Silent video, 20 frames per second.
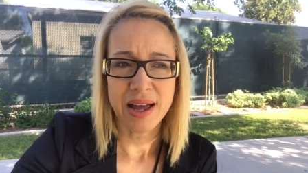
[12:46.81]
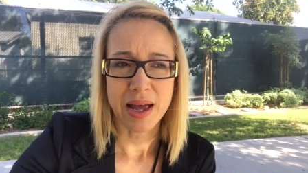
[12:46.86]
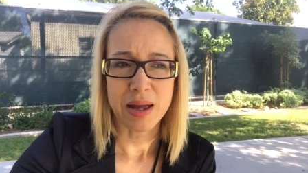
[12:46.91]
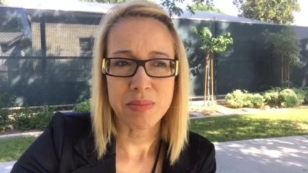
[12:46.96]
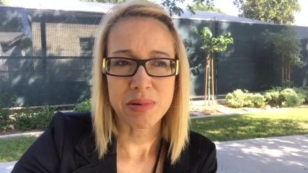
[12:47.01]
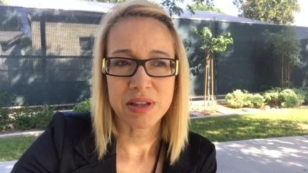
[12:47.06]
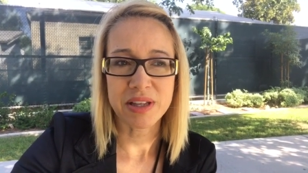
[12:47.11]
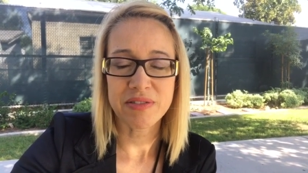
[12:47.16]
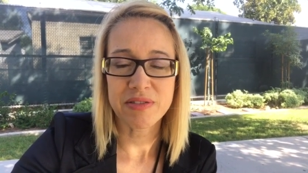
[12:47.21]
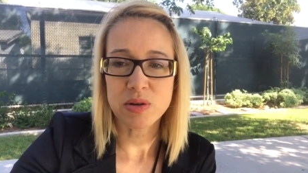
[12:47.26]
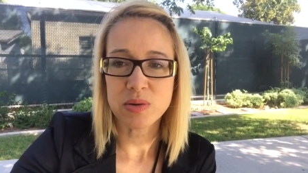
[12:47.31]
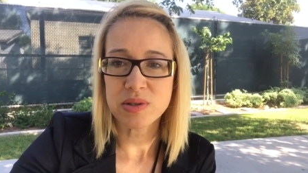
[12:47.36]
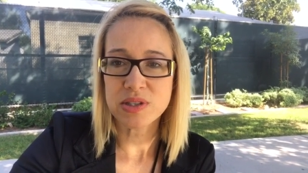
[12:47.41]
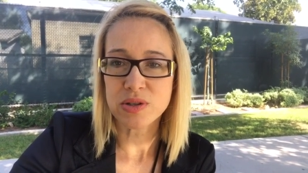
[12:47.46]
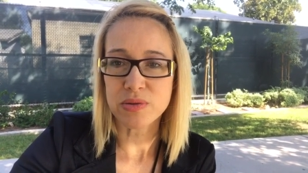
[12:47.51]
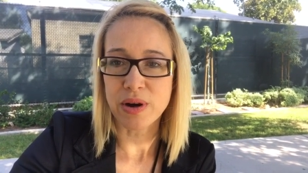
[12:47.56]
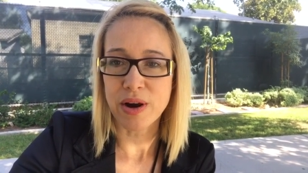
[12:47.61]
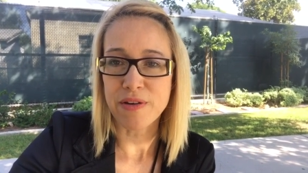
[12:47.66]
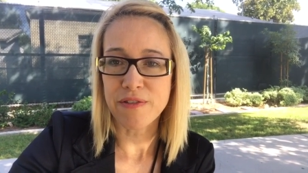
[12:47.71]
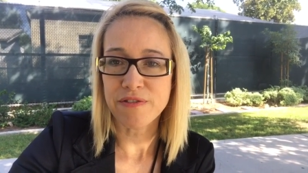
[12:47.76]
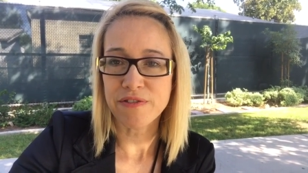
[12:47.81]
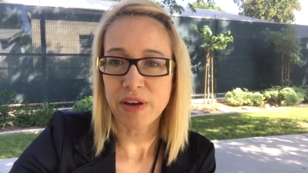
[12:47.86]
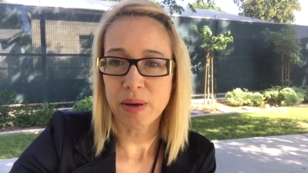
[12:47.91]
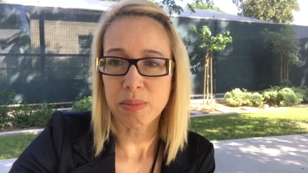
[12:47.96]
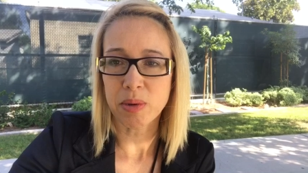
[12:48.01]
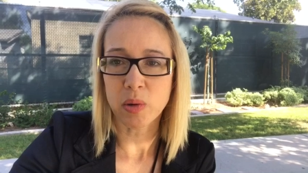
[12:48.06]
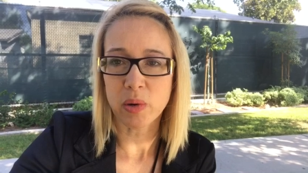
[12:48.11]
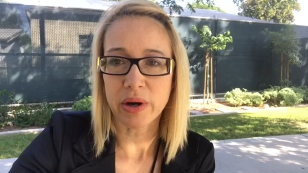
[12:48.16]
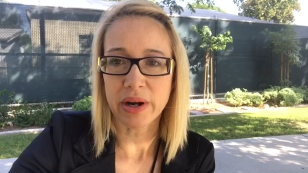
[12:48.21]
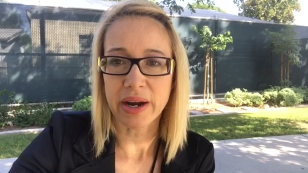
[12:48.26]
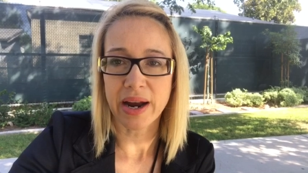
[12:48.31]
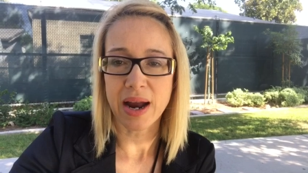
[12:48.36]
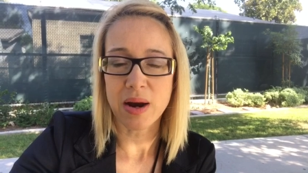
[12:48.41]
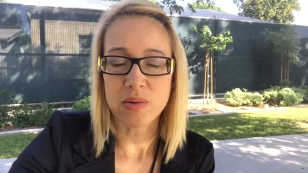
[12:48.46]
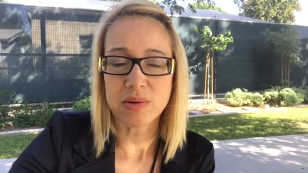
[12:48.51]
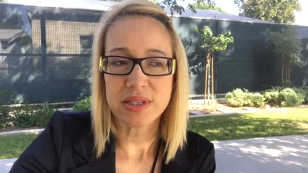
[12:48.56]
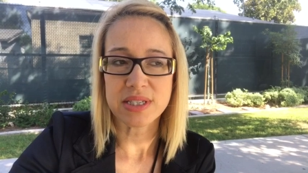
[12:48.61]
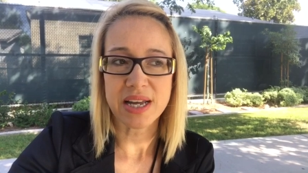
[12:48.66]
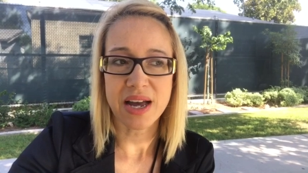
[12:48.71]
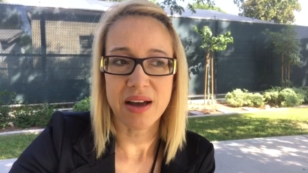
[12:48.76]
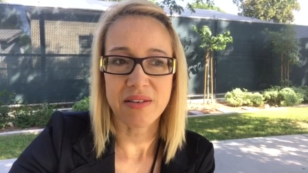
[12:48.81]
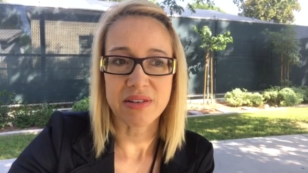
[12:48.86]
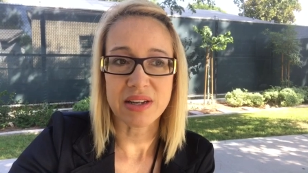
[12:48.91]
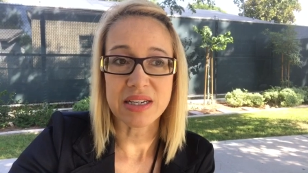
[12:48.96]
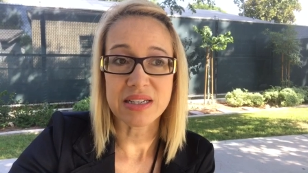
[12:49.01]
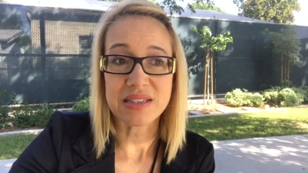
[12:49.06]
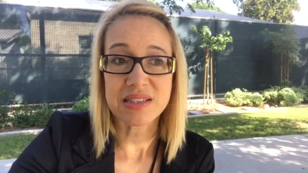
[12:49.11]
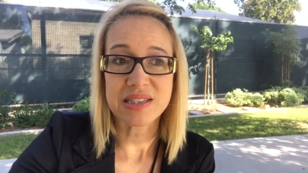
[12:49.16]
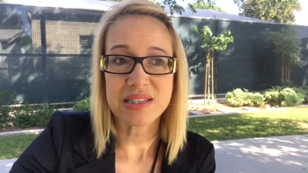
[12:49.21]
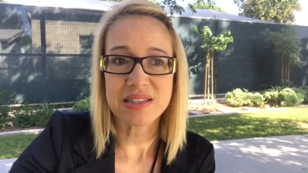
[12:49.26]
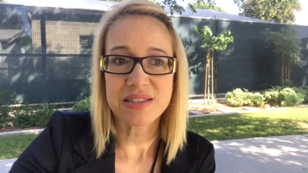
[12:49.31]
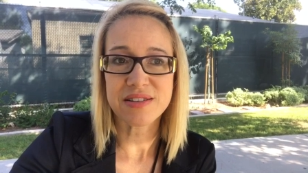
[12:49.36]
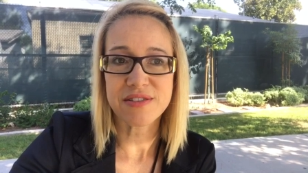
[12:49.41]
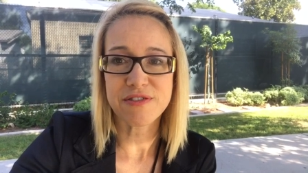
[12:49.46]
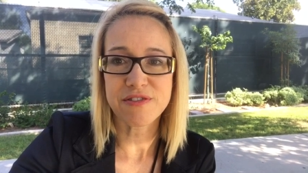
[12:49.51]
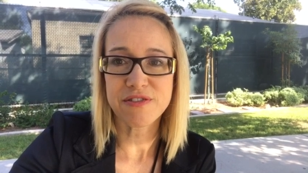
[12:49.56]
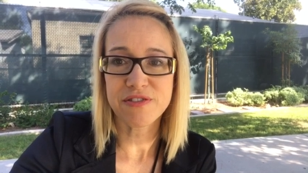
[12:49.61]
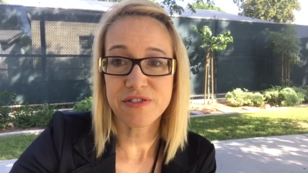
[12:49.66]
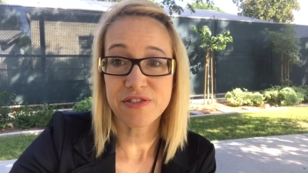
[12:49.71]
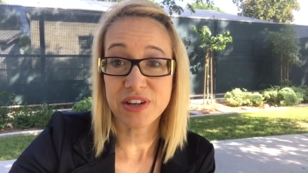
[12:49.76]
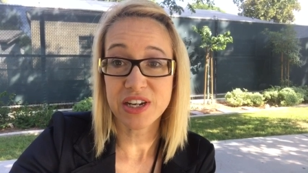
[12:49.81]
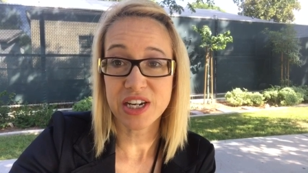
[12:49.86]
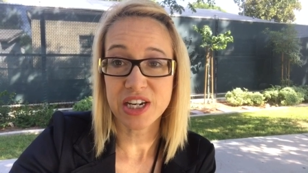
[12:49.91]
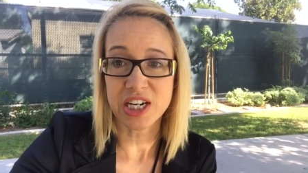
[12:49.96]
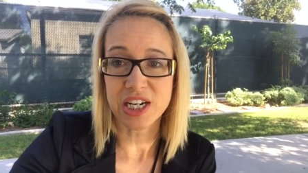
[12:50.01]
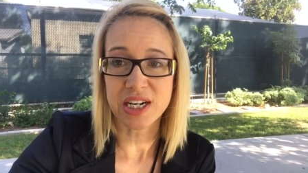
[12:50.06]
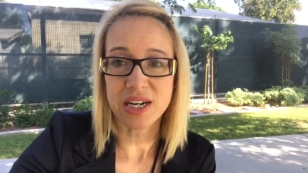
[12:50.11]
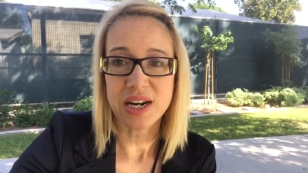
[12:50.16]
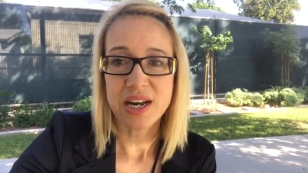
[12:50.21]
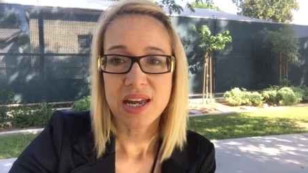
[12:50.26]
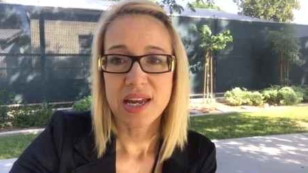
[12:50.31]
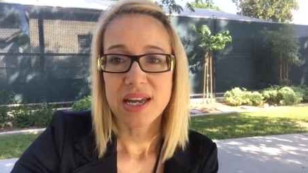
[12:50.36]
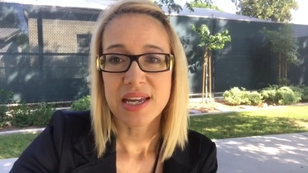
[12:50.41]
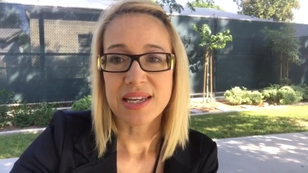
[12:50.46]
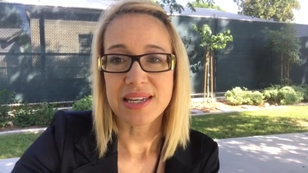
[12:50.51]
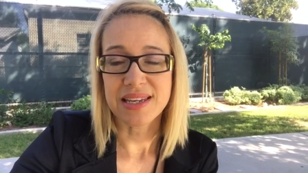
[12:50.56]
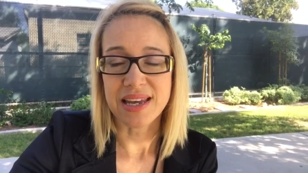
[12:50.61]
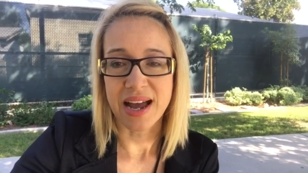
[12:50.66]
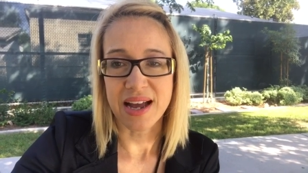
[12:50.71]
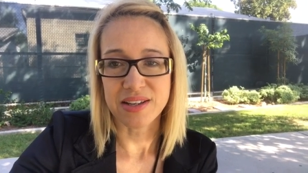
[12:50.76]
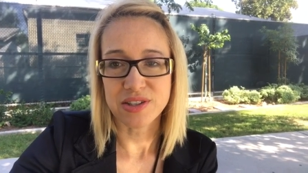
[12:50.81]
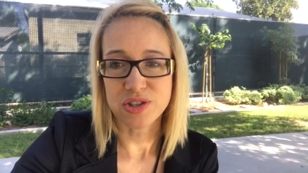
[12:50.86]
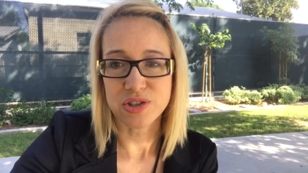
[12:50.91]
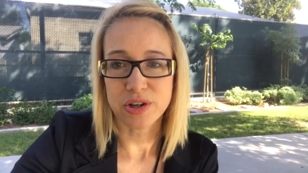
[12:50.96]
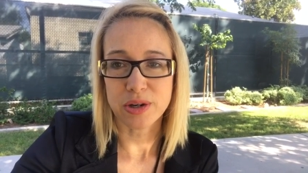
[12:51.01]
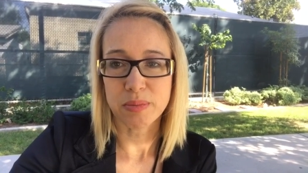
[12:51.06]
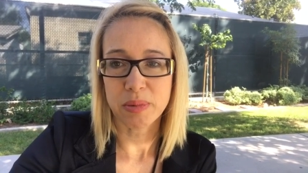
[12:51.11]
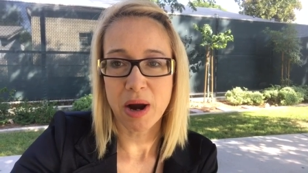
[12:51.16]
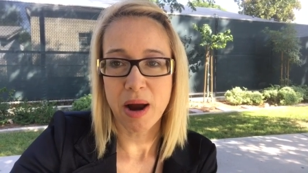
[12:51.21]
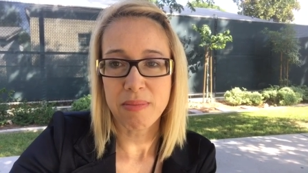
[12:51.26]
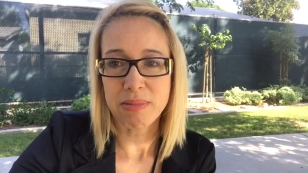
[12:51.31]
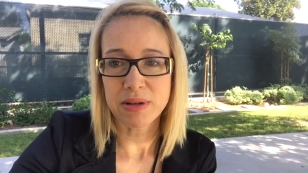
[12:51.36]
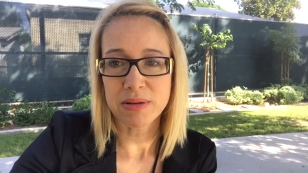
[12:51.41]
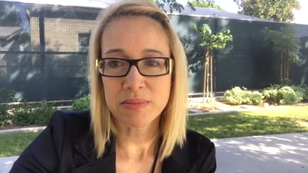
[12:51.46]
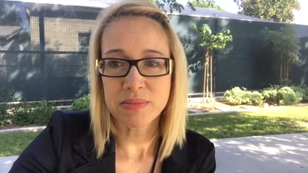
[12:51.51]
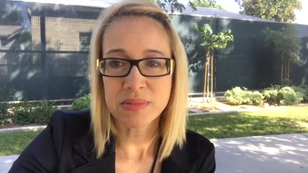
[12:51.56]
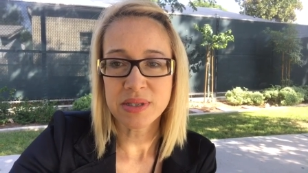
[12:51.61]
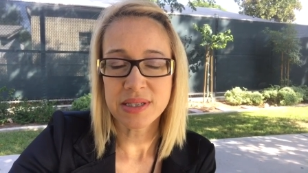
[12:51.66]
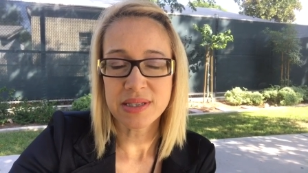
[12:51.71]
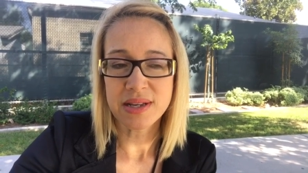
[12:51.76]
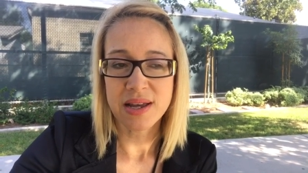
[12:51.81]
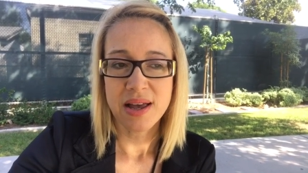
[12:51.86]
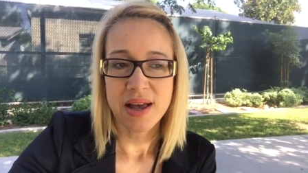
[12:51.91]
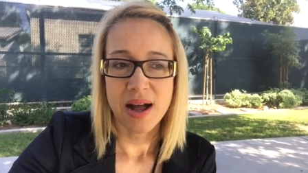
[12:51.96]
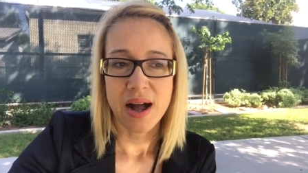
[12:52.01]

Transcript: I believe it was around February, I was having severe gastric problems.